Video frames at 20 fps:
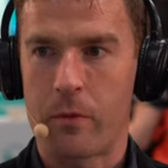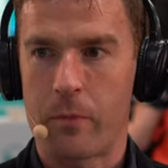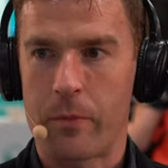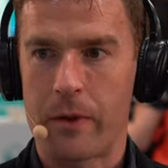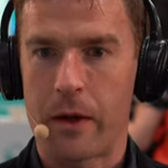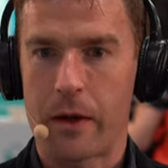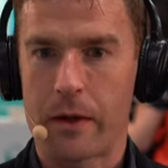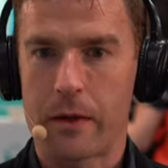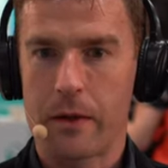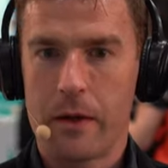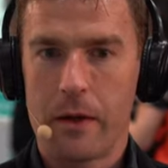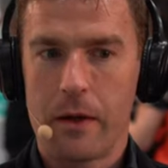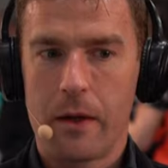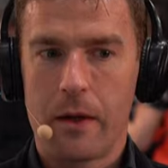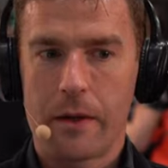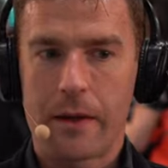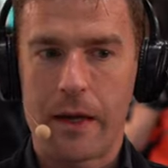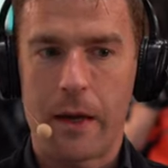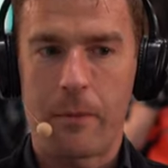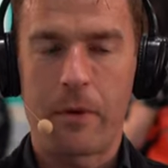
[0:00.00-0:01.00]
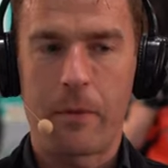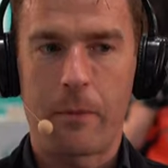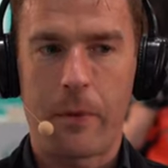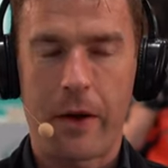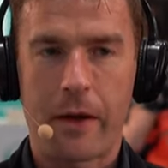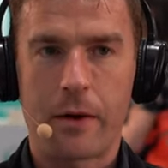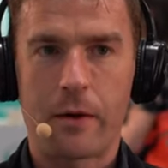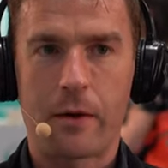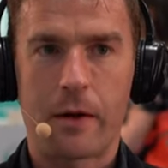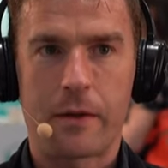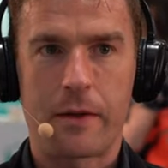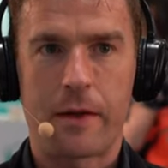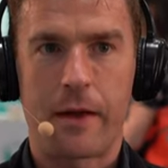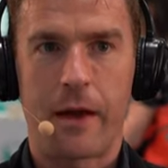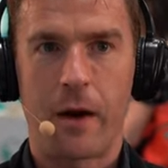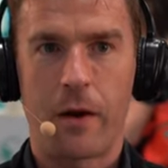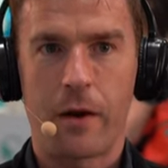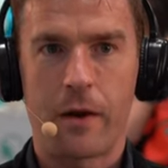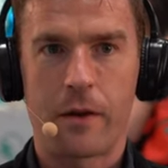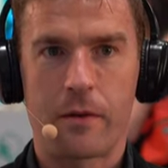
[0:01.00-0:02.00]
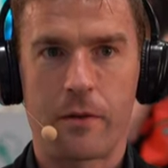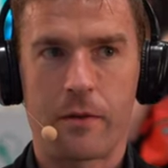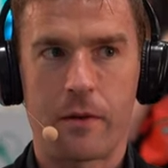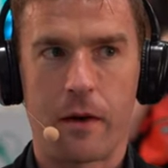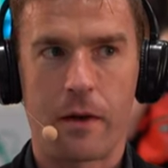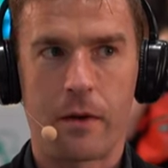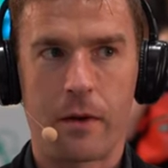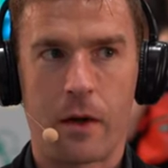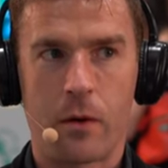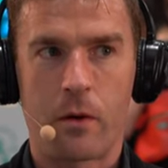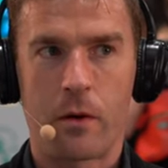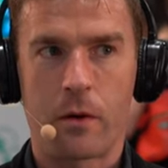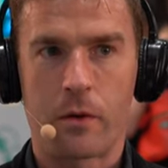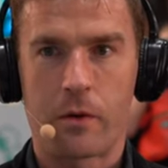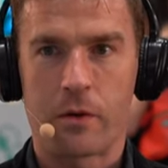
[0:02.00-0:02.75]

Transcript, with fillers: It would be like, get me better at the areas I don't